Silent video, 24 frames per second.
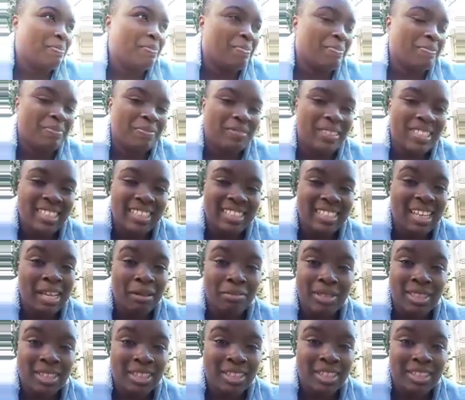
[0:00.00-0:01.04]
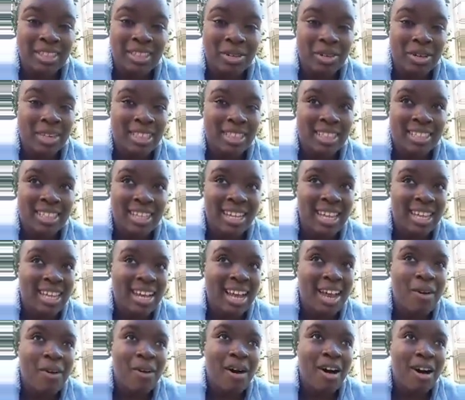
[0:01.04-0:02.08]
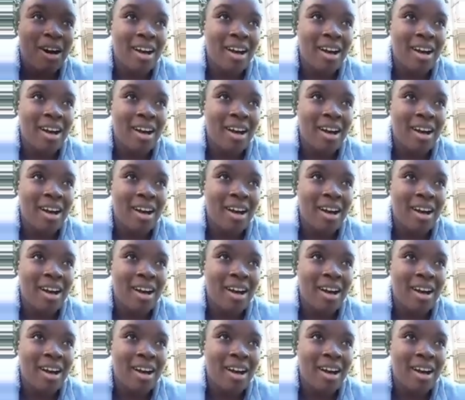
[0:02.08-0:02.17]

It's absolutely crazy, like how hard